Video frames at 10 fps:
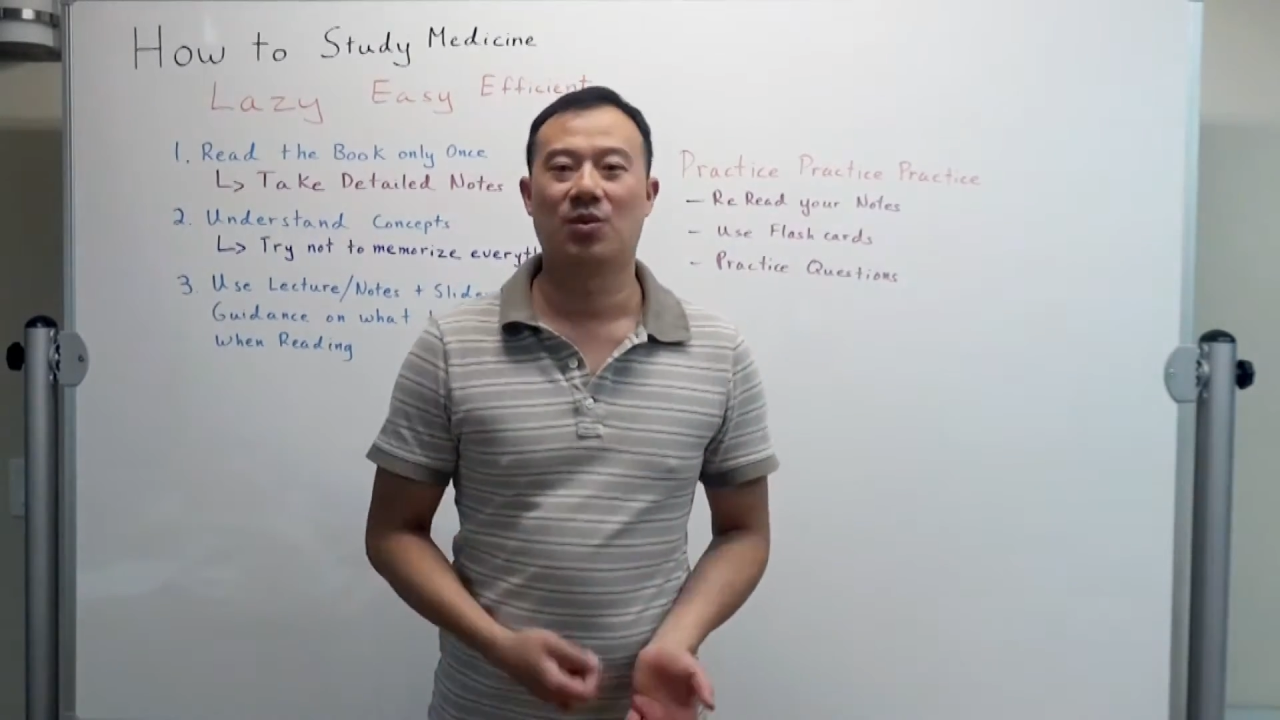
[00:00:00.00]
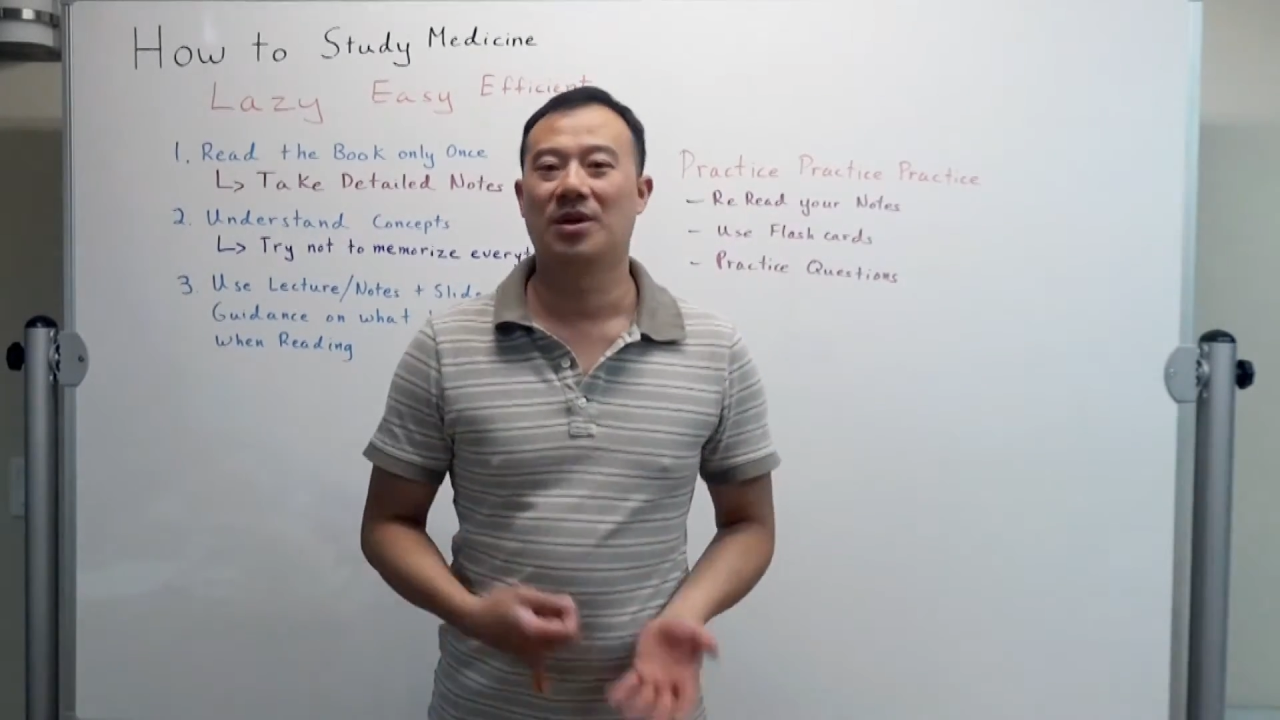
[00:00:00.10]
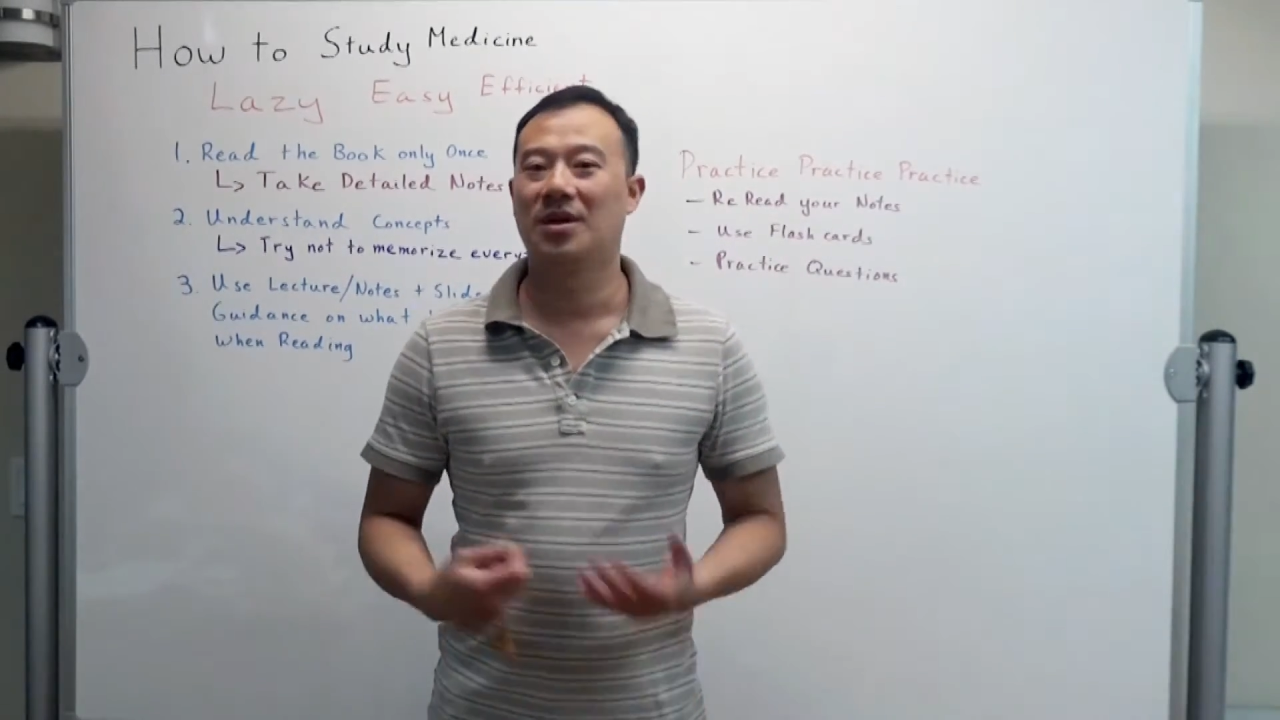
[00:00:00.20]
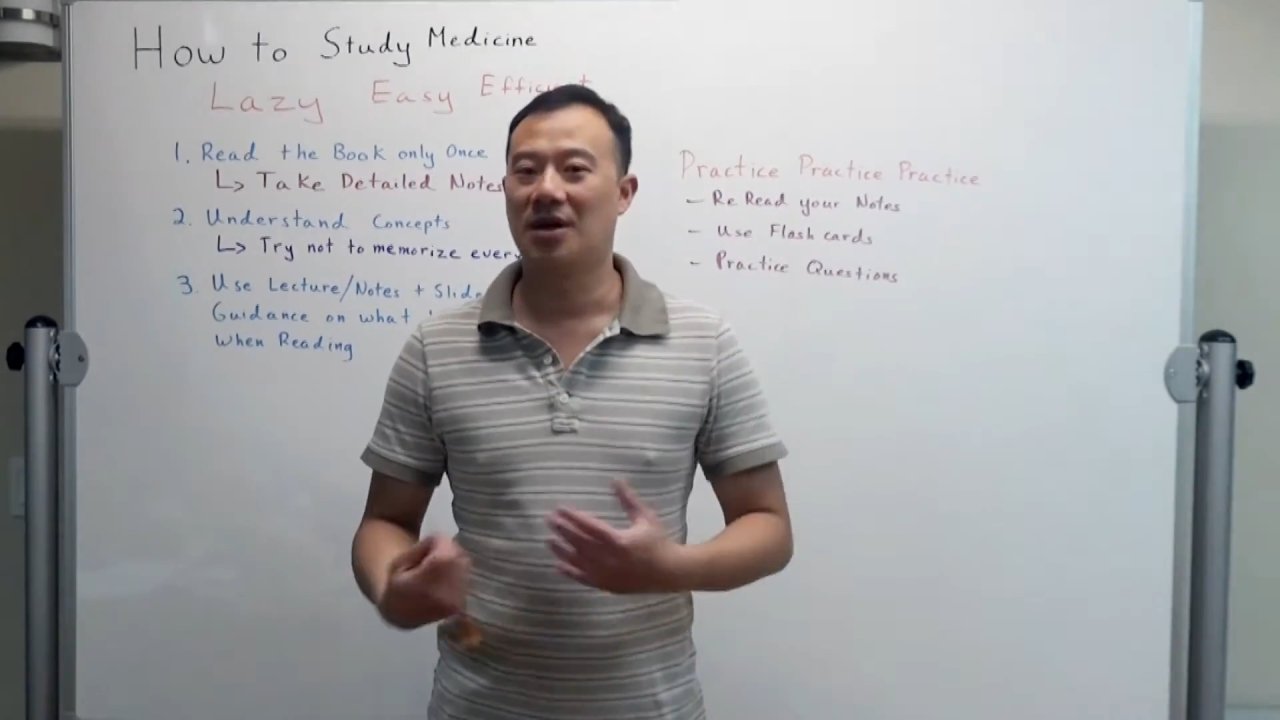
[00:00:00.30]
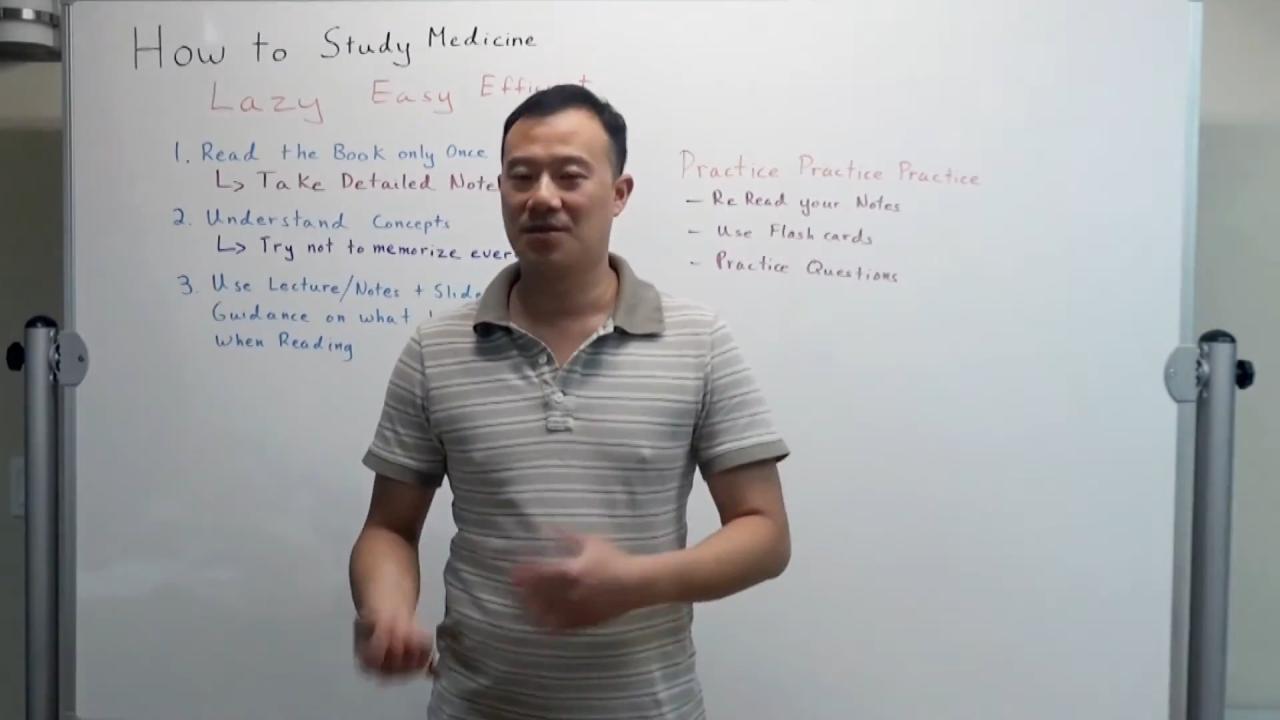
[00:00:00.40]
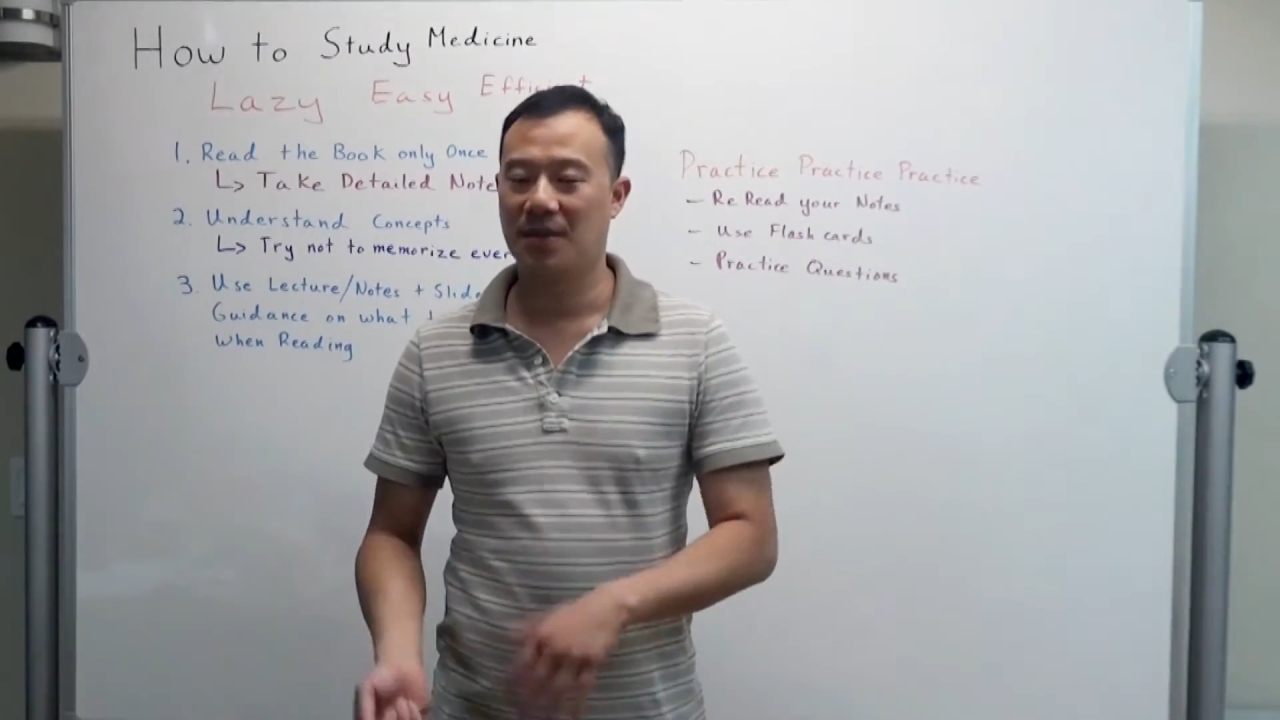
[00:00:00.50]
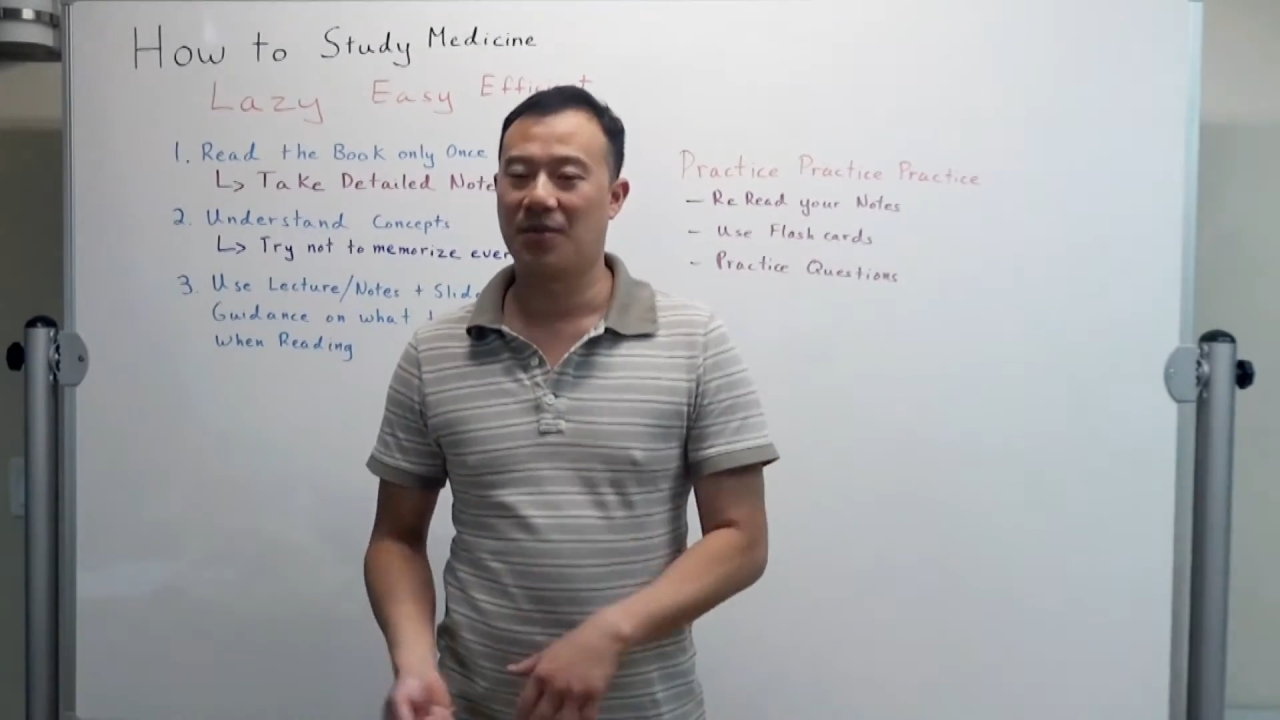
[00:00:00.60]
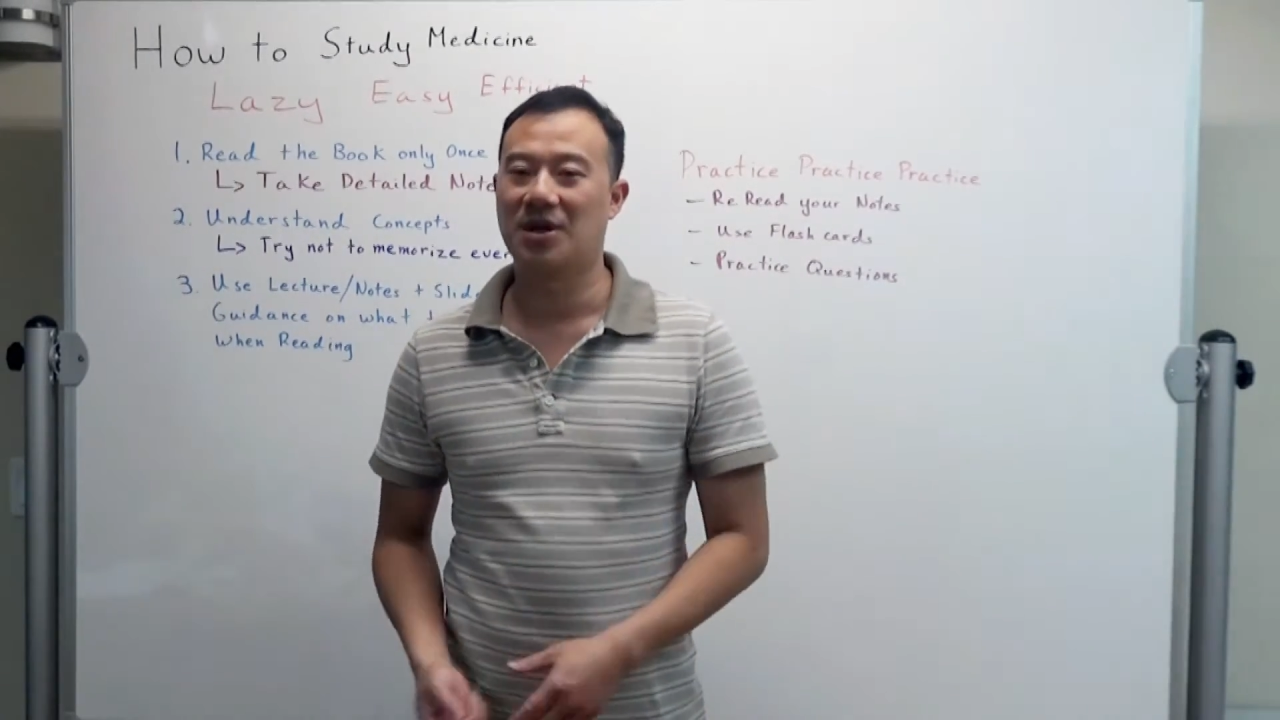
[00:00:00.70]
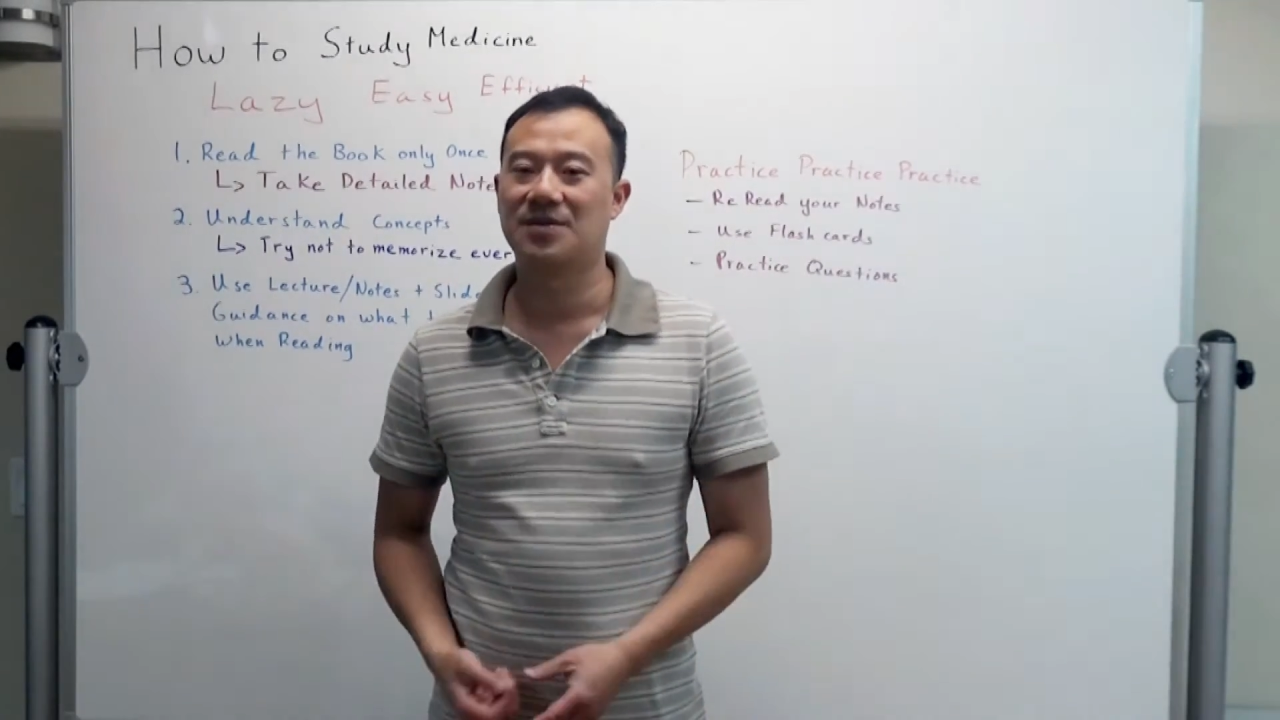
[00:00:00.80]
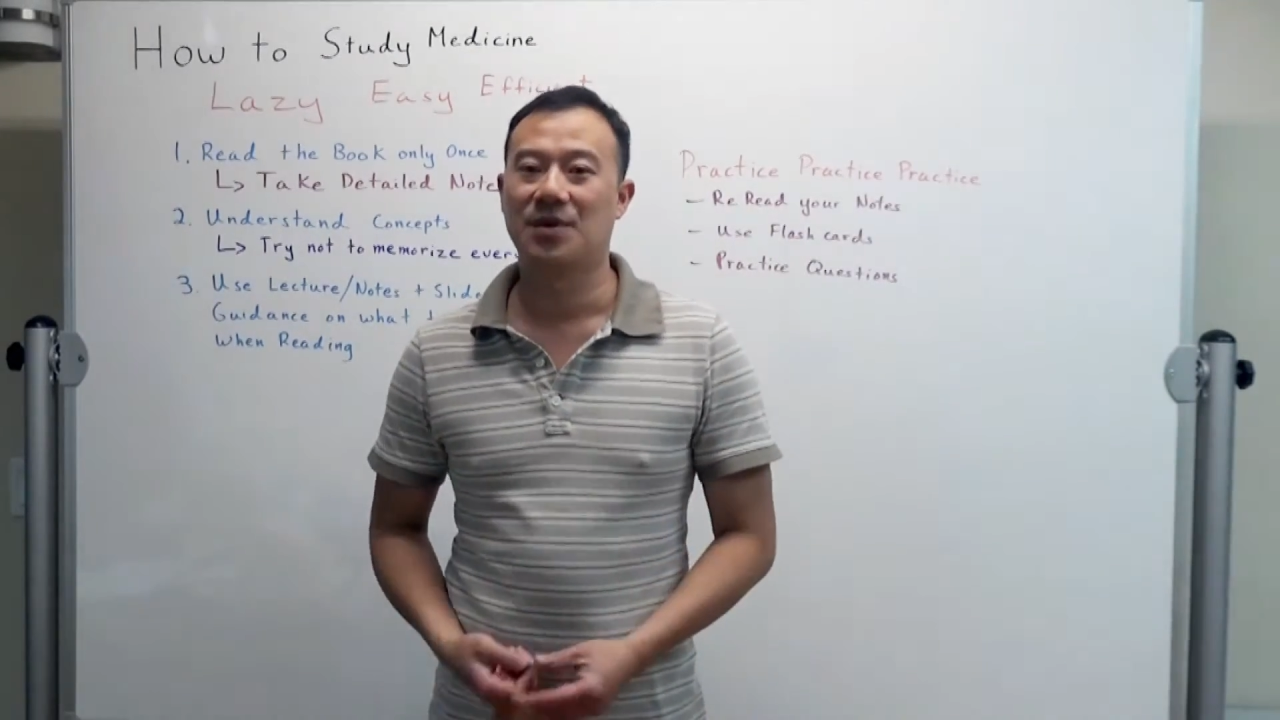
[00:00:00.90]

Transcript: what not to memorize,